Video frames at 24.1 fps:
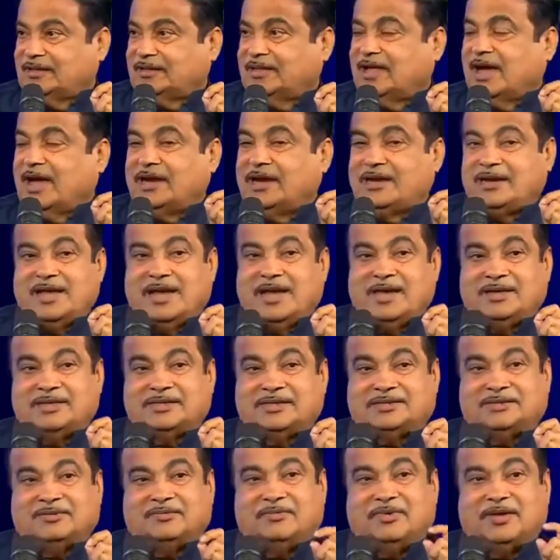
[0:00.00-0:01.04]
The idea
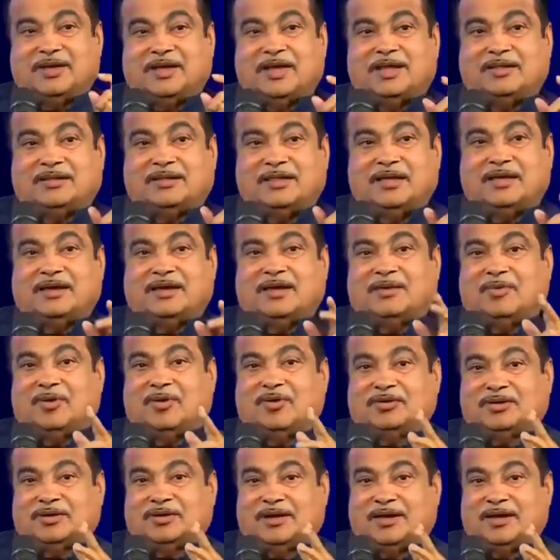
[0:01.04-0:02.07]
is we can think
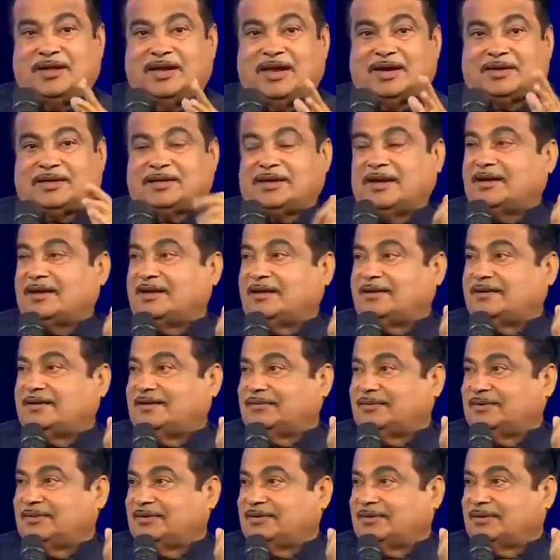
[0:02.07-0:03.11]
about electric
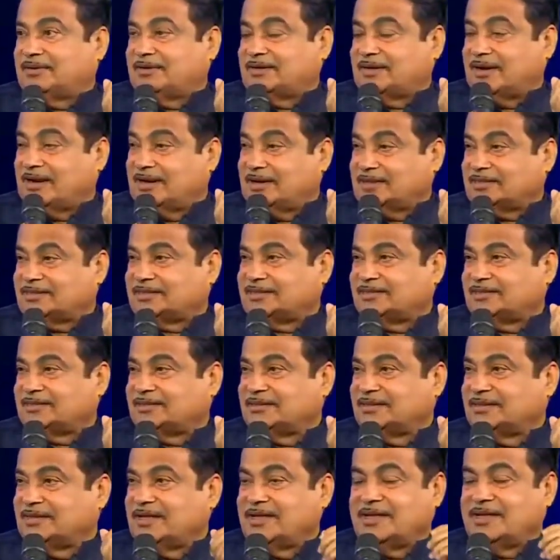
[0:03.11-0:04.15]

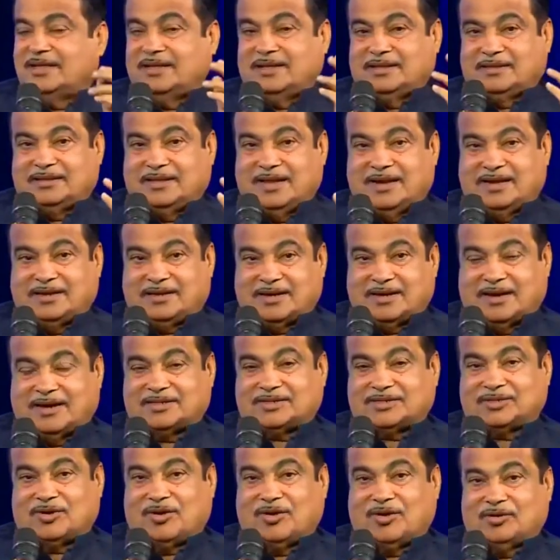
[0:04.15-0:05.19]
trucks, then
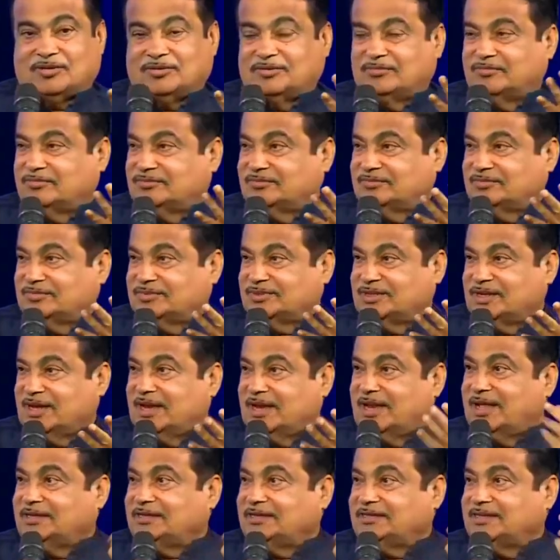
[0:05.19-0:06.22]
trucks on
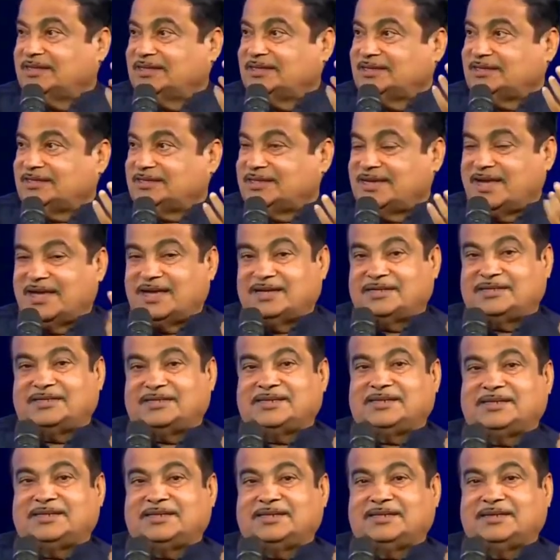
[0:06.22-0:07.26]
LNG,
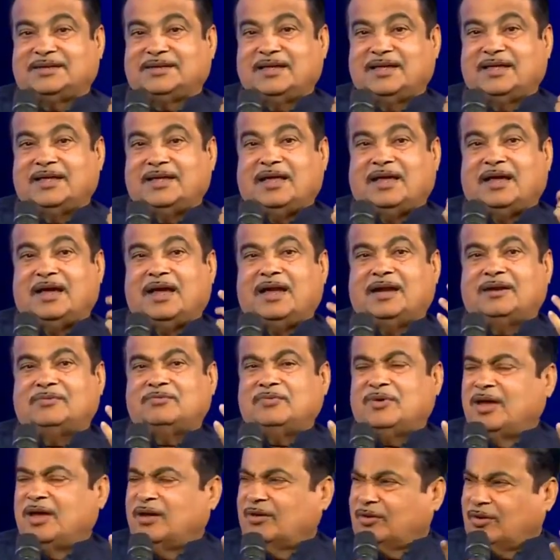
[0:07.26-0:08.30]
CNG,
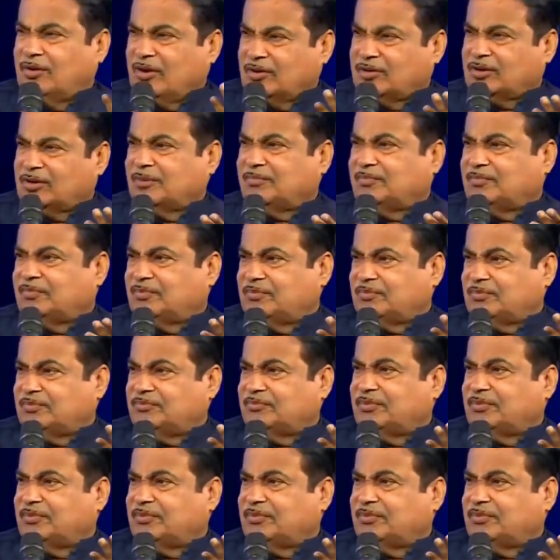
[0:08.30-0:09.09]
and we have a lot of